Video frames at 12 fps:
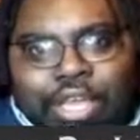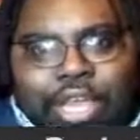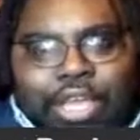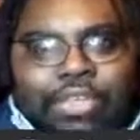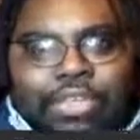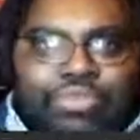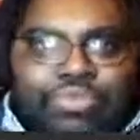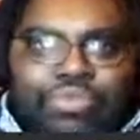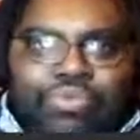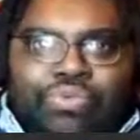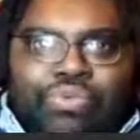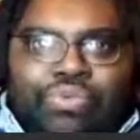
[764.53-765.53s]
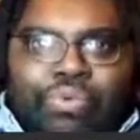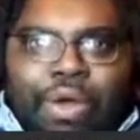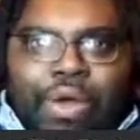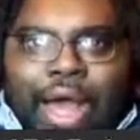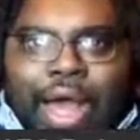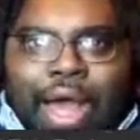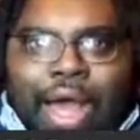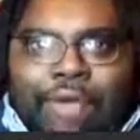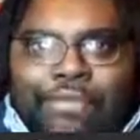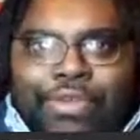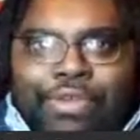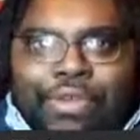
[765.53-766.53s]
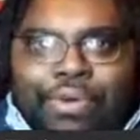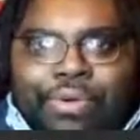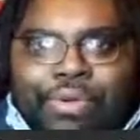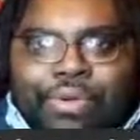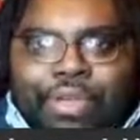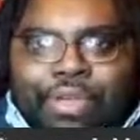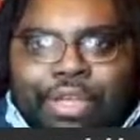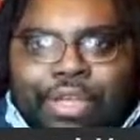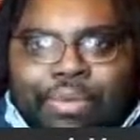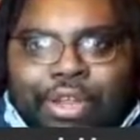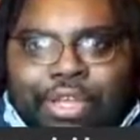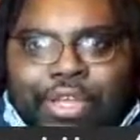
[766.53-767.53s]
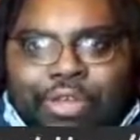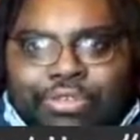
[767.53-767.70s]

into how I feel when it